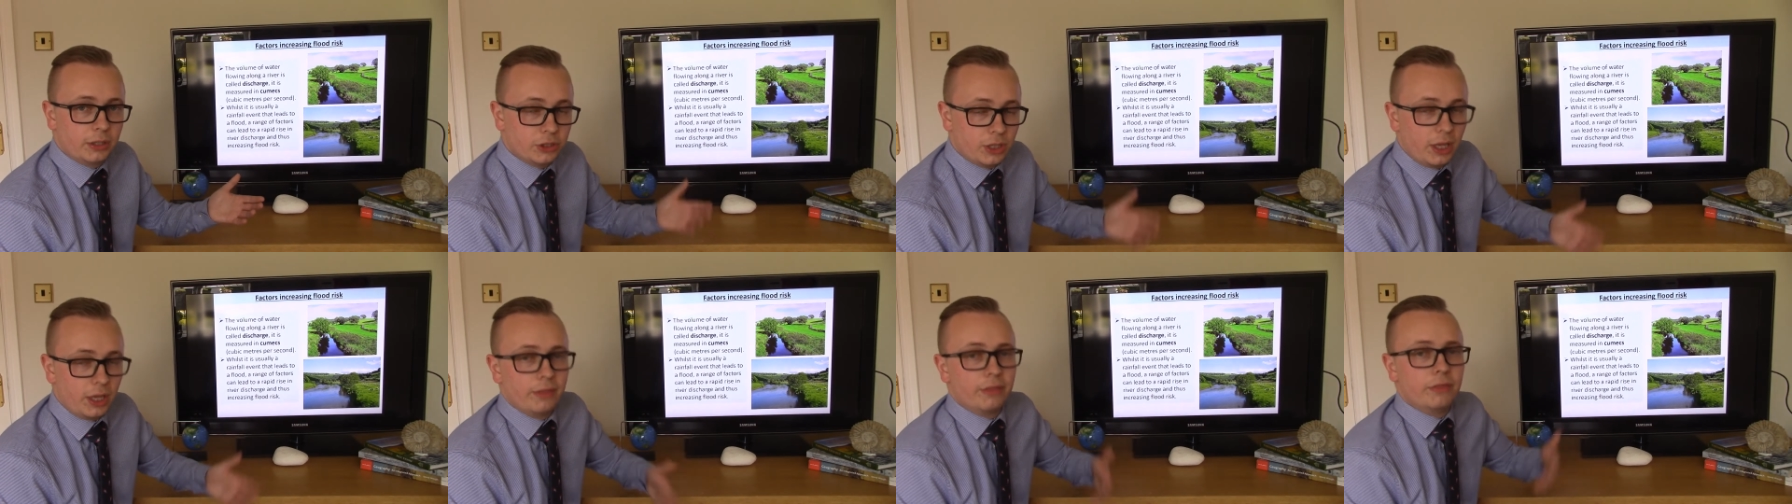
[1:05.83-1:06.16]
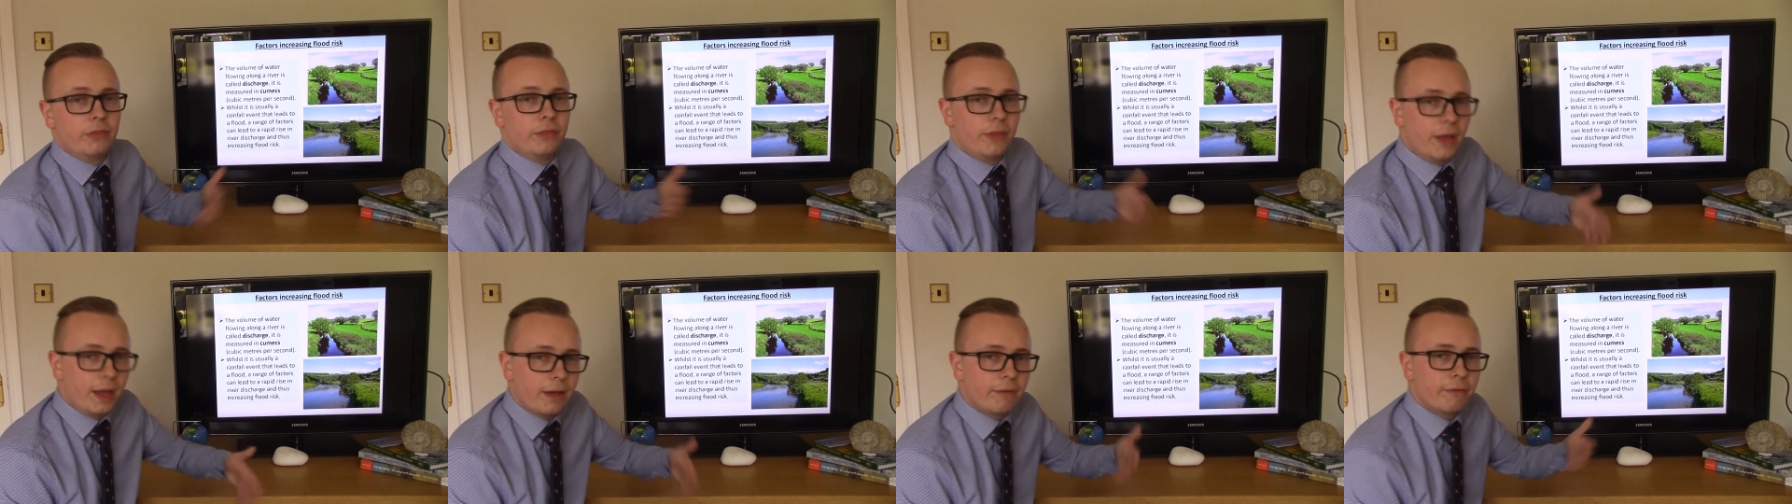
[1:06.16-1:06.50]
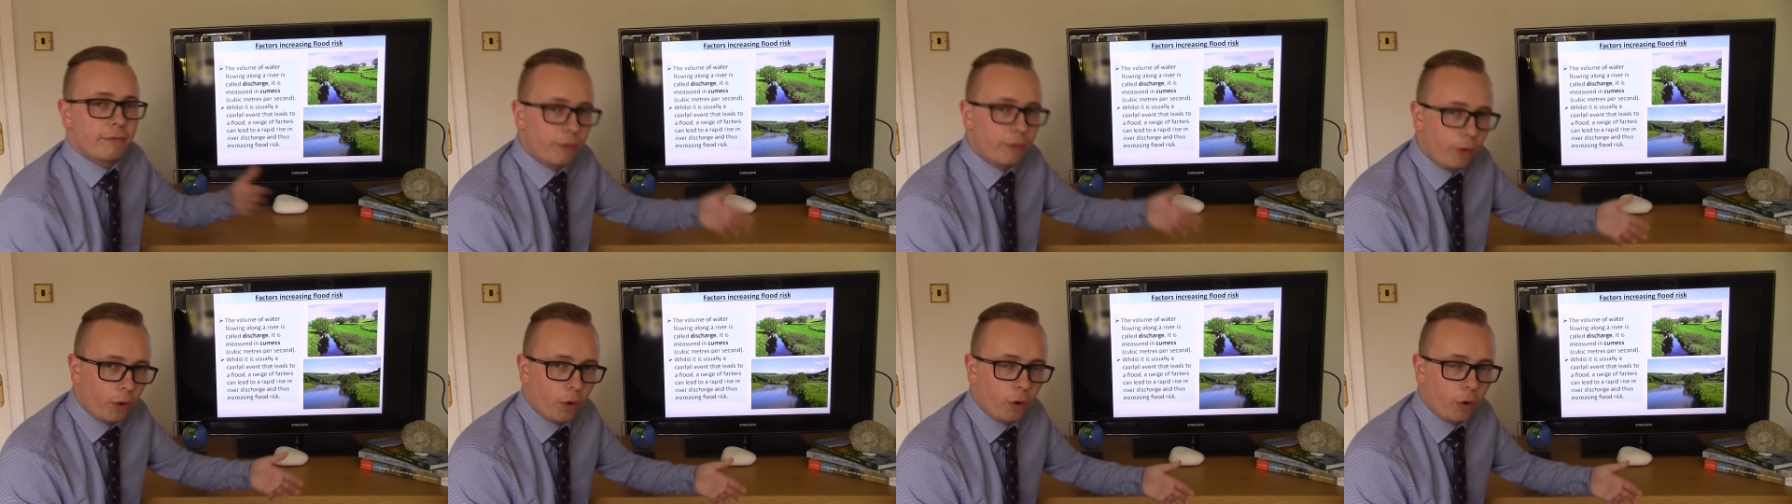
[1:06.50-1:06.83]
and
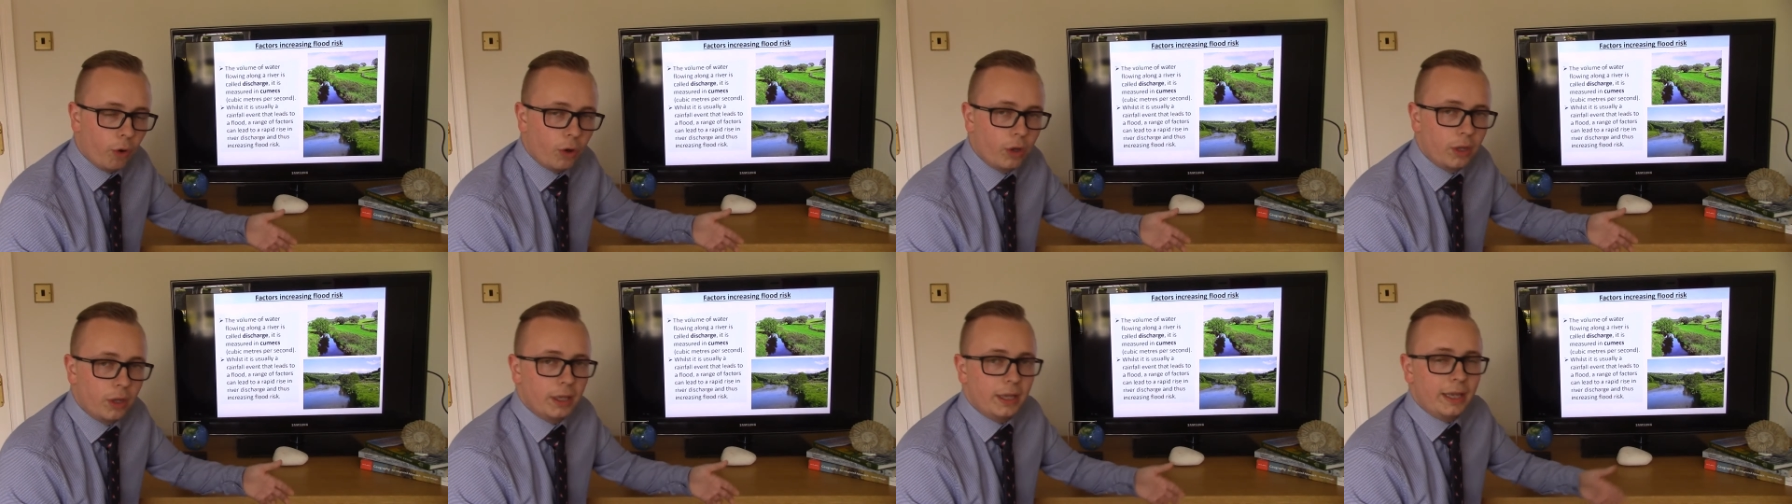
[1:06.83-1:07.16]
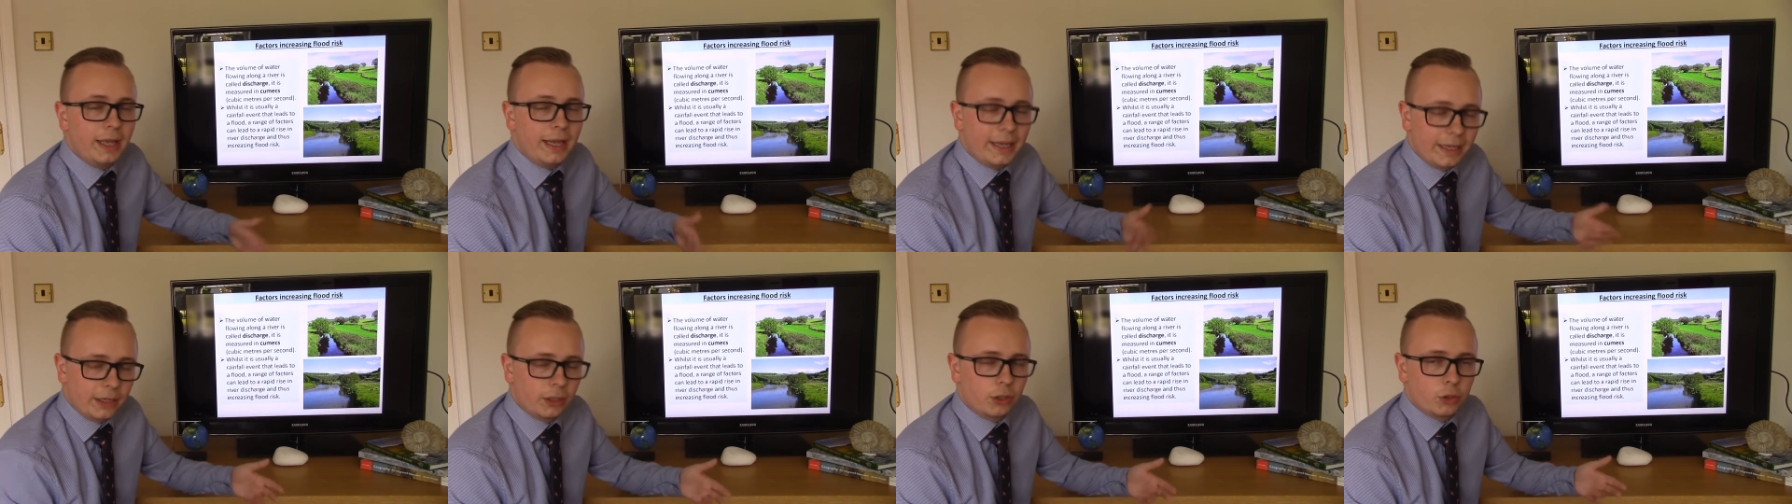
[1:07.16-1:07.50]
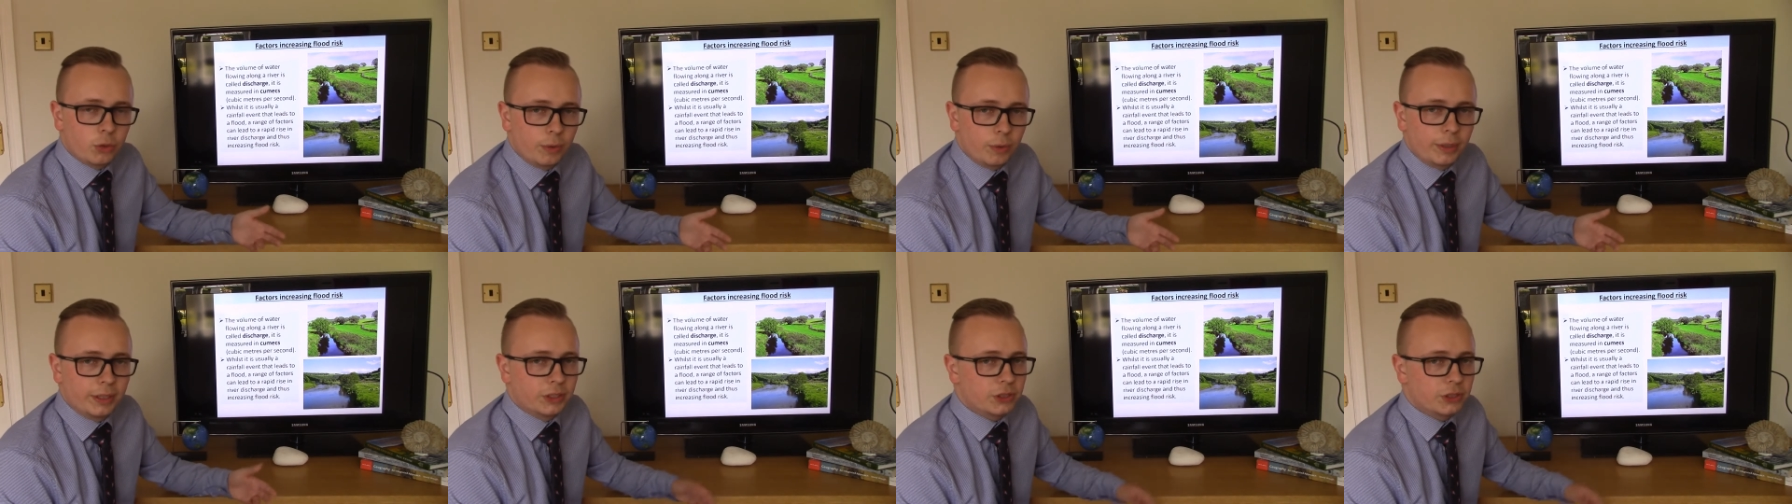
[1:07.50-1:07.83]
therefore
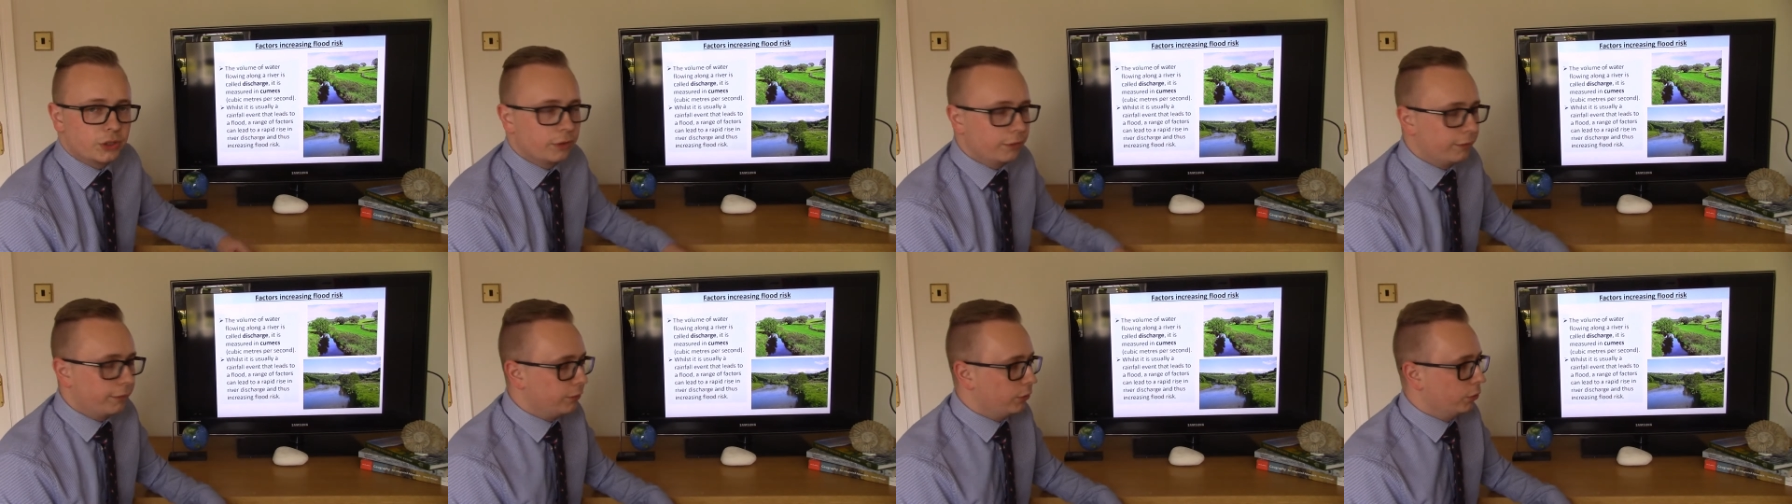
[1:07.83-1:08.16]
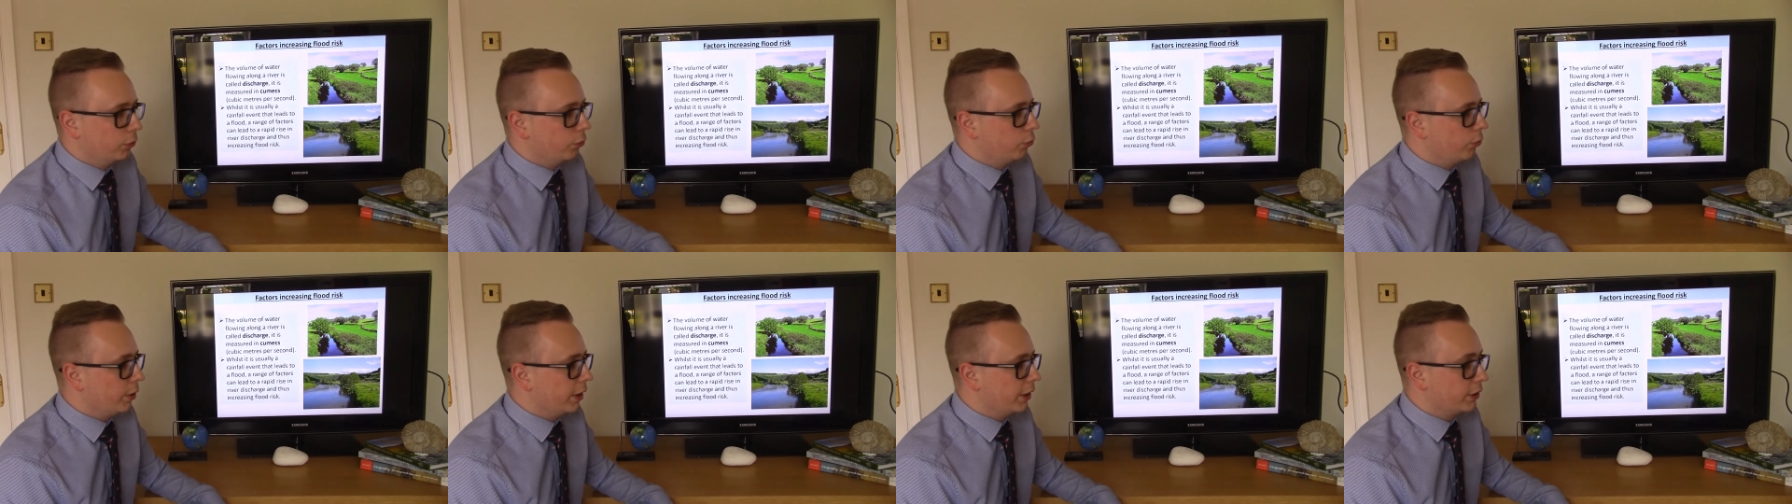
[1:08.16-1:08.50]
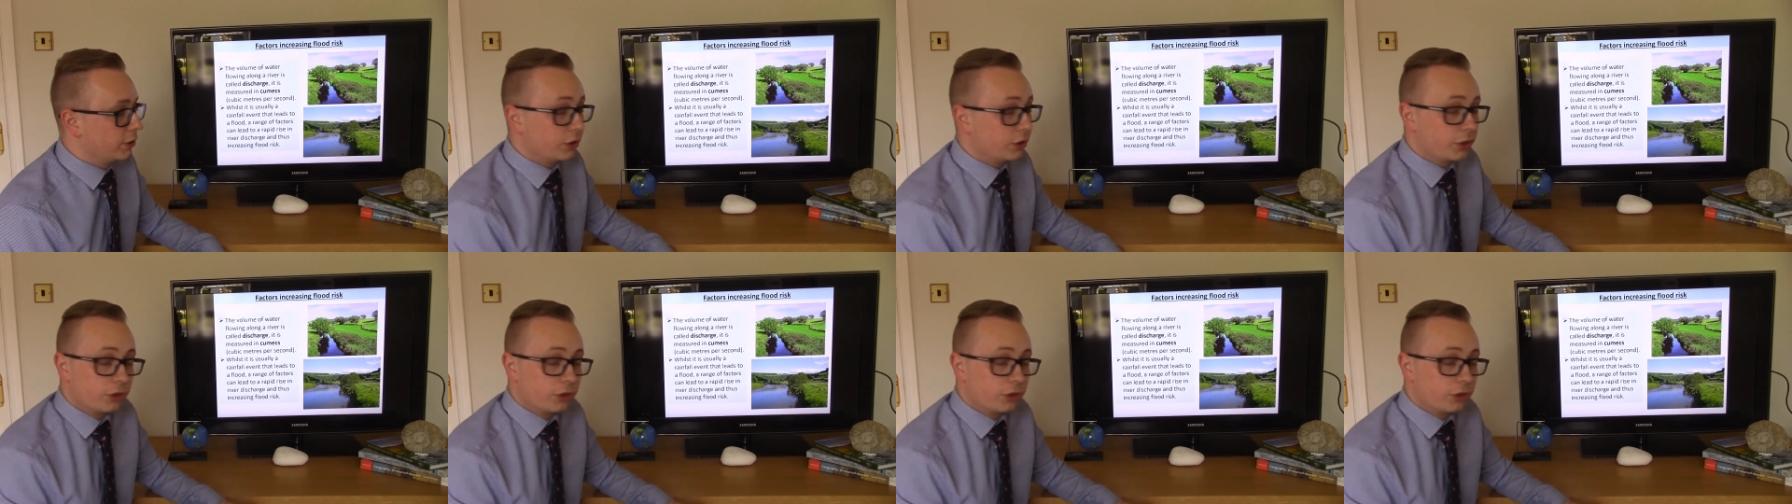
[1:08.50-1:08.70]
increase the flood risk.